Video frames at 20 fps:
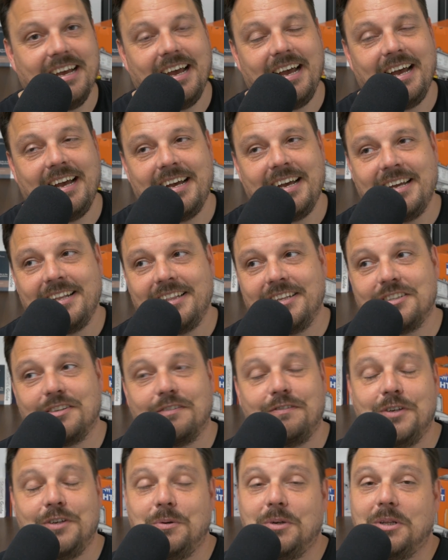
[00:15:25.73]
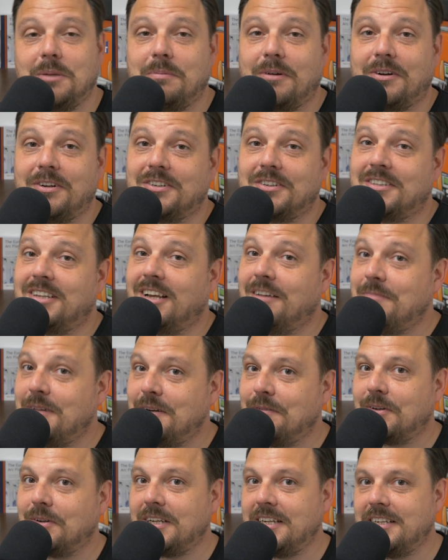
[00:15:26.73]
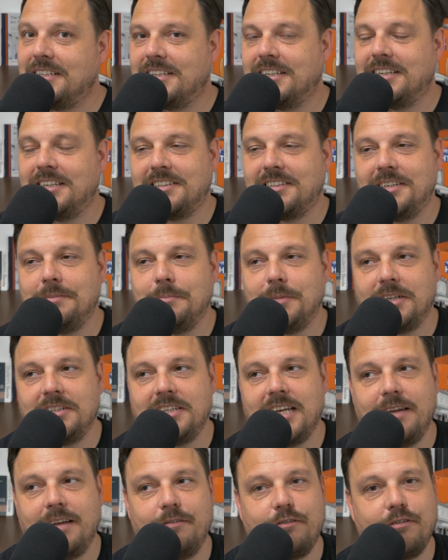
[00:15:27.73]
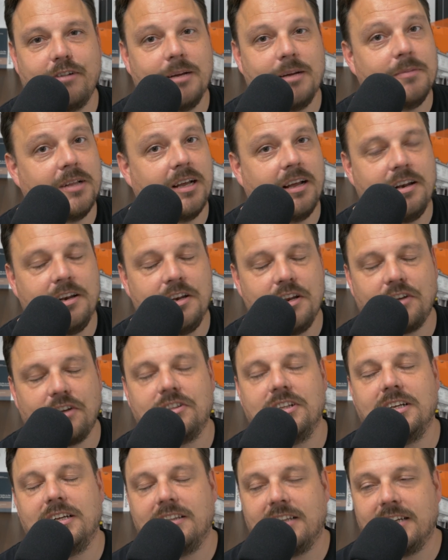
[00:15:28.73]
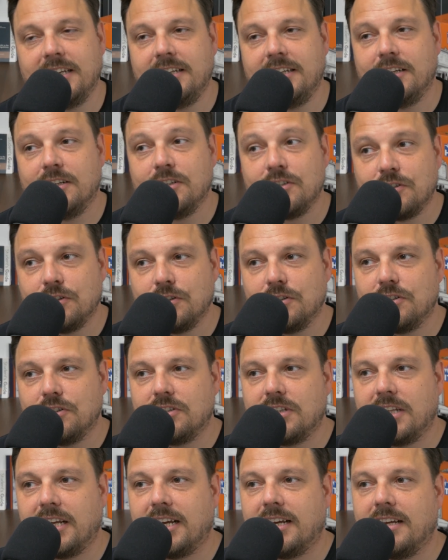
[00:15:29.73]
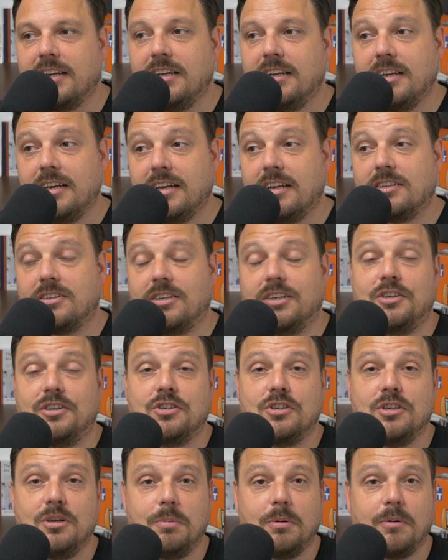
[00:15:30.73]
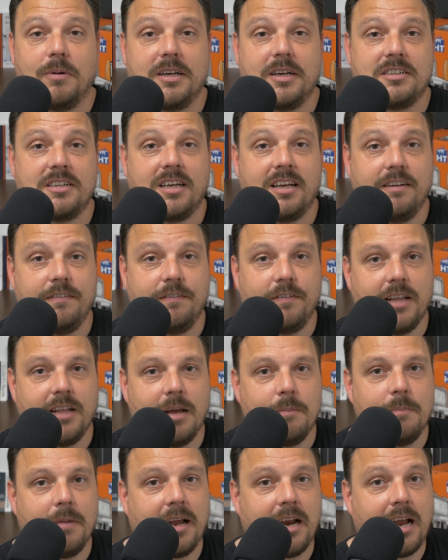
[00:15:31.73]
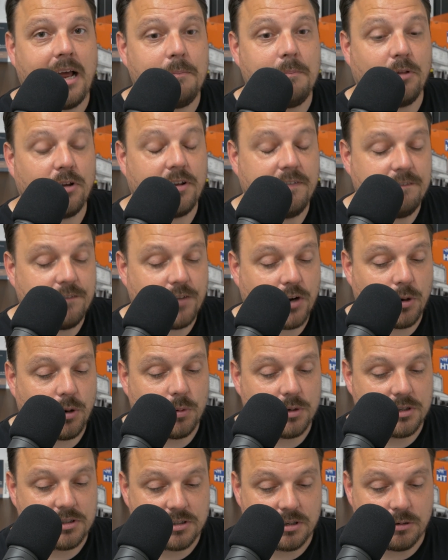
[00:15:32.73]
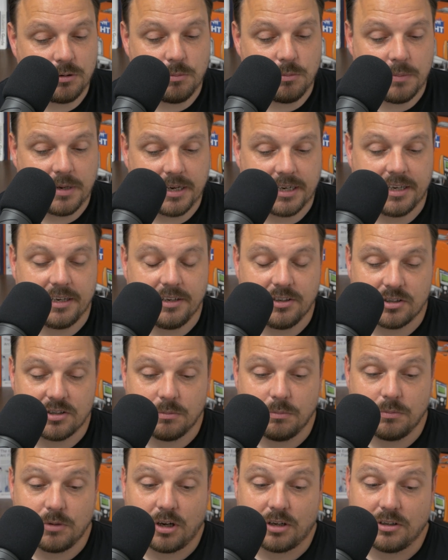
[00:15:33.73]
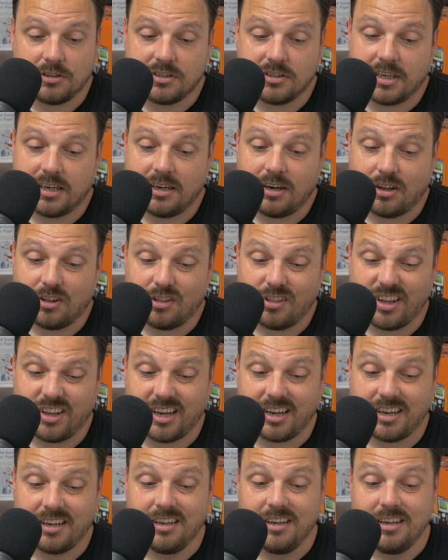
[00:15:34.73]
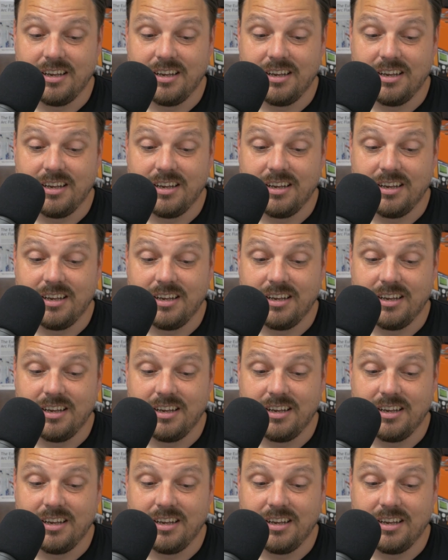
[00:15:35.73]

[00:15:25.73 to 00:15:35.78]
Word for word: and there's a few other products that have been released in a similar time frame that are nothing like as good as that, so it's super exciting for them, and I'm looking forward to making some content on that.